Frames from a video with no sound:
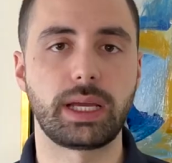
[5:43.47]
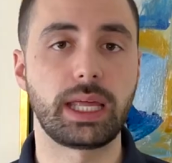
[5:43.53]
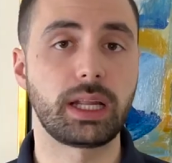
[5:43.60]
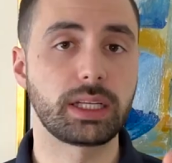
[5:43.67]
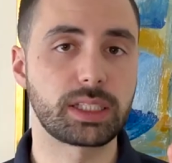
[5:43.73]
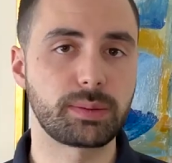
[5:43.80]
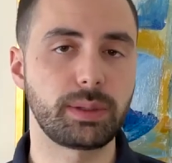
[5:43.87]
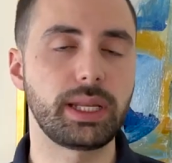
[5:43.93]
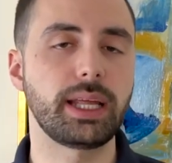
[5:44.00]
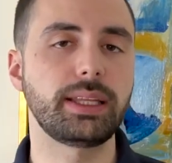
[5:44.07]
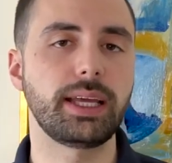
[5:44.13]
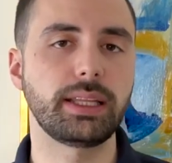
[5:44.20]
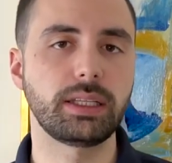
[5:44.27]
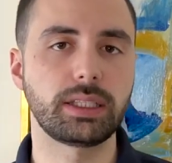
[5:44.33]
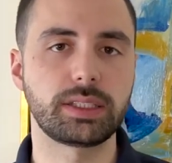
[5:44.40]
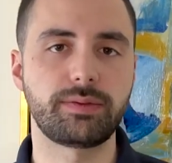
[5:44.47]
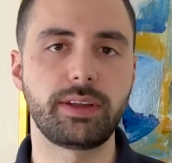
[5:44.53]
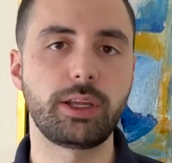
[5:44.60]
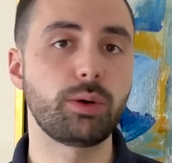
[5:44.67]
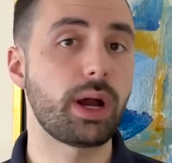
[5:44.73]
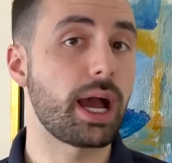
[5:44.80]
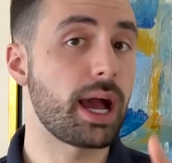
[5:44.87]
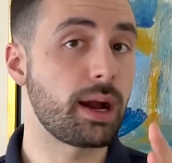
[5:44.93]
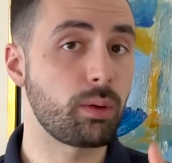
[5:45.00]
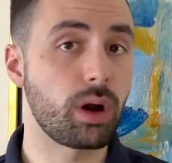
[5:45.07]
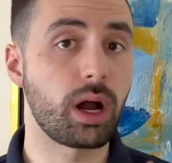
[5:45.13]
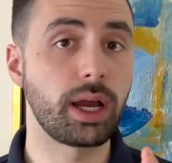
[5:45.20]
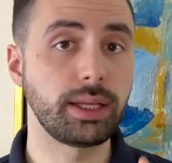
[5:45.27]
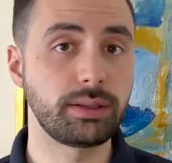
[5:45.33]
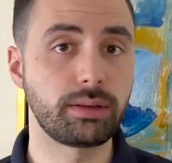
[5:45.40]
And I'll explain at the end of this video how
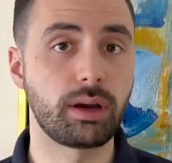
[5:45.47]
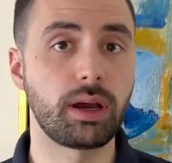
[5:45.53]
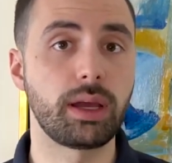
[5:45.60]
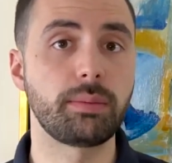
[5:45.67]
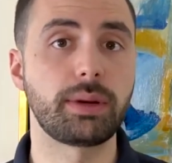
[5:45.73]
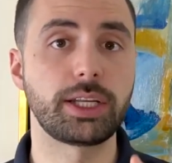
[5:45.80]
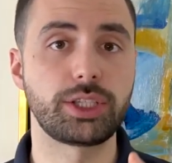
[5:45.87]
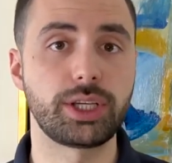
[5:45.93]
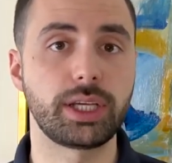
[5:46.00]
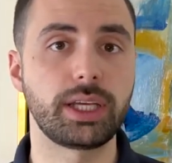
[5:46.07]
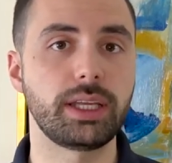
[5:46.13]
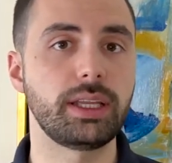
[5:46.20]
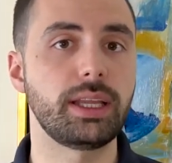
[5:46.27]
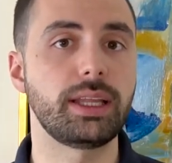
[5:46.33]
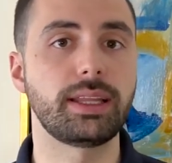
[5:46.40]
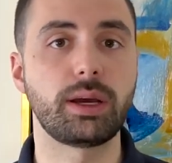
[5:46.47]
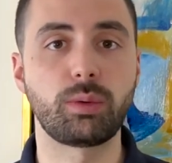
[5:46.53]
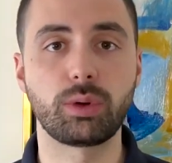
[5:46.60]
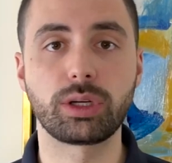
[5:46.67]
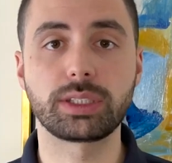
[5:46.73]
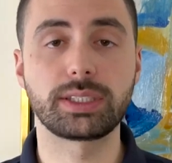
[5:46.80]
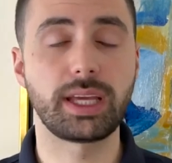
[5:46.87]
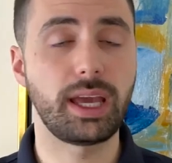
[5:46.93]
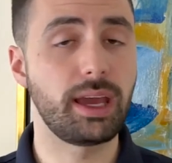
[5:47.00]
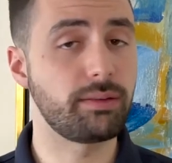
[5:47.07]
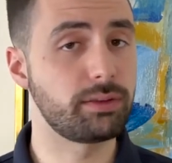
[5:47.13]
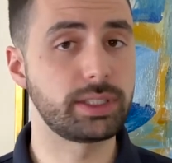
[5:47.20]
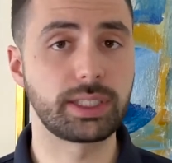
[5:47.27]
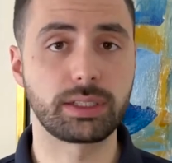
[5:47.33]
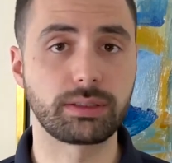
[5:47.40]
I tie my chicken that works
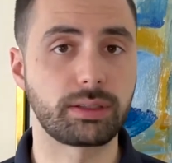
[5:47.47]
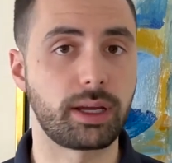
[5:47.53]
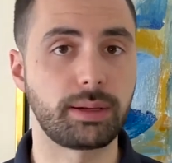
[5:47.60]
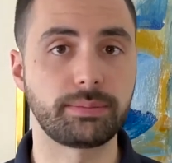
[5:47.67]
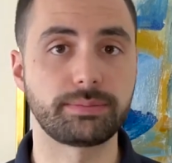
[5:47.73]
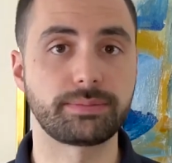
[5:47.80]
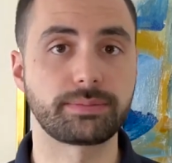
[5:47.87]
every single time.